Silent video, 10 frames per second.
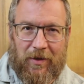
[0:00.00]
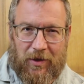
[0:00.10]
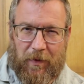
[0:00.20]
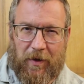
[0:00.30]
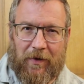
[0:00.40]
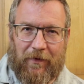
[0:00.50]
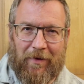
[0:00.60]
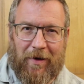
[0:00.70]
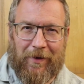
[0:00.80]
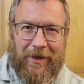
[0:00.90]
Speaking of a
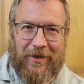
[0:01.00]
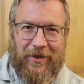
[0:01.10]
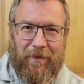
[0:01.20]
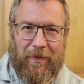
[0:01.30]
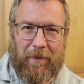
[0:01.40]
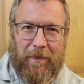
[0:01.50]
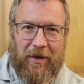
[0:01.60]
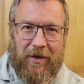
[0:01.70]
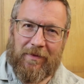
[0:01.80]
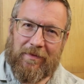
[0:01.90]
great tasting bit of
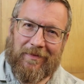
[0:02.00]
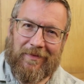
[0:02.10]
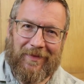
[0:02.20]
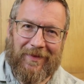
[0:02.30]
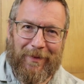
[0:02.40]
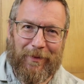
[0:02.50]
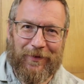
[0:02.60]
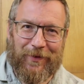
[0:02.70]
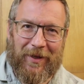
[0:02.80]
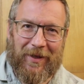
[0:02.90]
bacon, I'm off
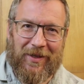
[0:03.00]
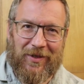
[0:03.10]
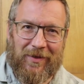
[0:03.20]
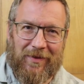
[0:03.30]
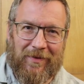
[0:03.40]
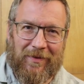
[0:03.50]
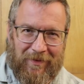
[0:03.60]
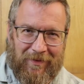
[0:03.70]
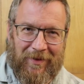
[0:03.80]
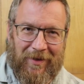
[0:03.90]
to eat this.
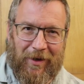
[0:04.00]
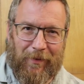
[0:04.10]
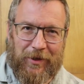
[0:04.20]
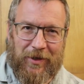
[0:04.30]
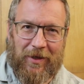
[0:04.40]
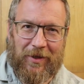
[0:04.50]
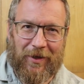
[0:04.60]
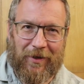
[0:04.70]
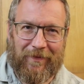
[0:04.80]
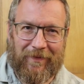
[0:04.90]
I hope we see you
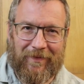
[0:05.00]
soon.